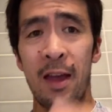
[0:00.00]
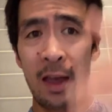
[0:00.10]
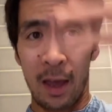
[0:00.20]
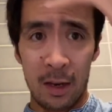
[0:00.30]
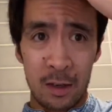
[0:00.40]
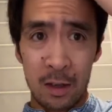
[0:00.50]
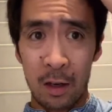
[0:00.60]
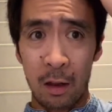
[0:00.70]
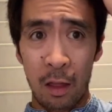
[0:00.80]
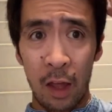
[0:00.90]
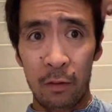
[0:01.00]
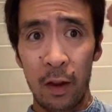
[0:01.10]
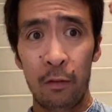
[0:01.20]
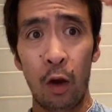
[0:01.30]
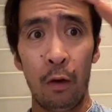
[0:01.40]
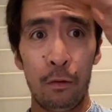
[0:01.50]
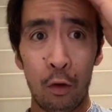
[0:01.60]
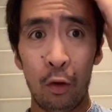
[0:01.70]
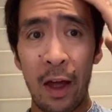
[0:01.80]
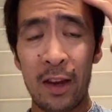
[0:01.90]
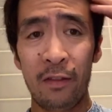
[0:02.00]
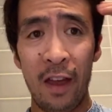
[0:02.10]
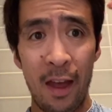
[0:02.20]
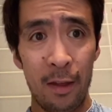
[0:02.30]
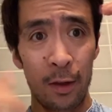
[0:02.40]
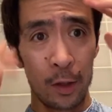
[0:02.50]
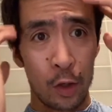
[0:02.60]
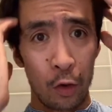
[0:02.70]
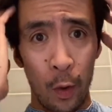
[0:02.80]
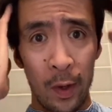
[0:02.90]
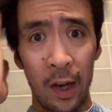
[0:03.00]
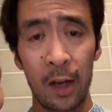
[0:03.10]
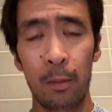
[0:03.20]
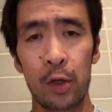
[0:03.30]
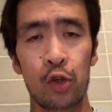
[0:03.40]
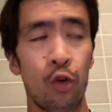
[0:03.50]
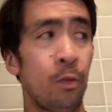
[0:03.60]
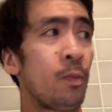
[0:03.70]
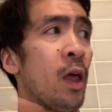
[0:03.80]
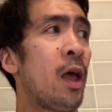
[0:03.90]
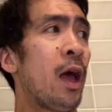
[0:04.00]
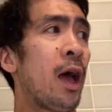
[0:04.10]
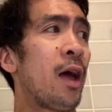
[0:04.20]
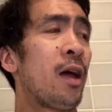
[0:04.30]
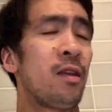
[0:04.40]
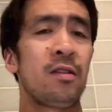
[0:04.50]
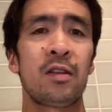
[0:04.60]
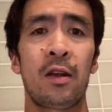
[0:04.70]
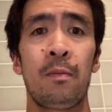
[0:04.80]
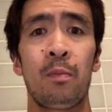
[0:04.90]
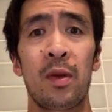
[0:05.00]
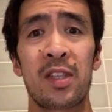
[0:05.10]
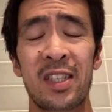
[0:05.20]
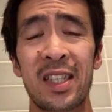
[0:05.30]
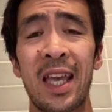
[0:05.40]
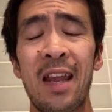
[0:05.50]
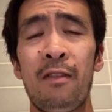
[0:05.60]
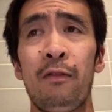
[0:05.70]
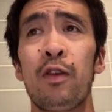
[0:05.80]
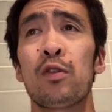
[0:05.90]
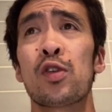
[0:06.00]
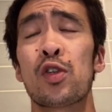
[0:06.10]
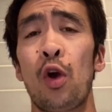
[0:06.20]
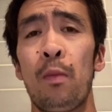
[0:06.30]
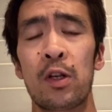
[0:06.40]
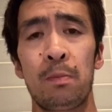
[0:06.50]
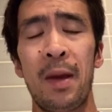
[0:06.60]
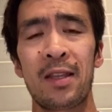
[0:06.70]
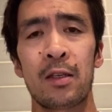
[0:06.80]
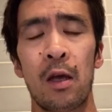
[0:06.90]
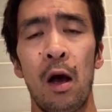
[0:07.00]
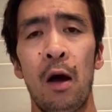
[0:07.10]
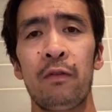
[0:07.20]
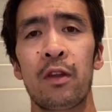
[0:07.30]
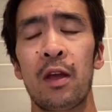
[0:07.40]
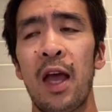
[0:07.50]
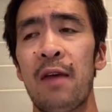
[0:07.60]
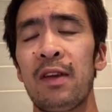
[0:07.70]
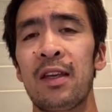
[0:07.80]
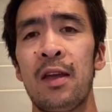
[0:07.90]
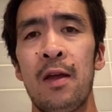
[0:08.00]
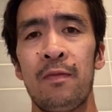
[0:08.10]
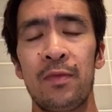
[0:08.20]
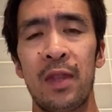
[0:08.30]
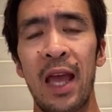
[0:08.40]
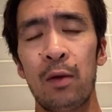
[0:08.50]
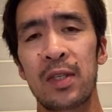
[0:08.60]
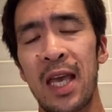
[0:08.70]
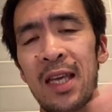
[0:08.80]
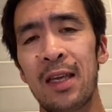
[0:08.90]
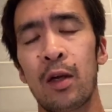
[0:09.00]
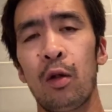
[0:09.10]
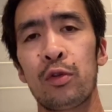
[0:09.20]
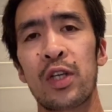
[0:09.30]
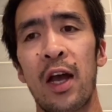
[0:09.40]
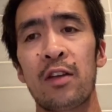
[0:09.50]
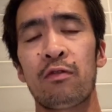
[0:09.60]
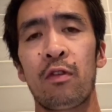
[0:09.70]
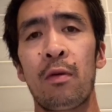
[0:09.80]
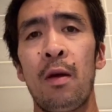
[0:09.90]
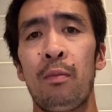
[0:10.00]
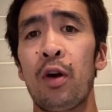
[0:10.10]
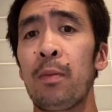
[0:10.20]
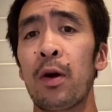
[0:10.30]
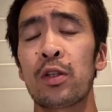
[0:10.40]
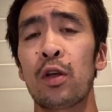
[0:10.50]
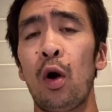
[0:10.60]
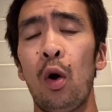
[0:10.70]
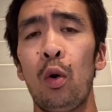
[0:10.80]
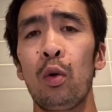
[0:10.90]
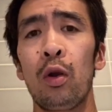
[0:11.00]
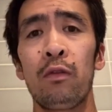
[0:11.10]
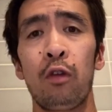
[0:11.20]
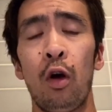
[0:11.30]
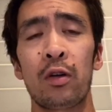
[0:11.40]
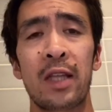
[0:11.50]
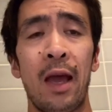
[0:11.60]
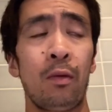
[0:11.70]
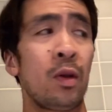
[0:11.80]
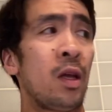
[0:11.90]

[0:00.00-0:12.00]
And thankfully I've got a full head of hair that's growing like a mushroom, and my skin feels so much better after having now taken cold showers for pretty much the whole of lockdown.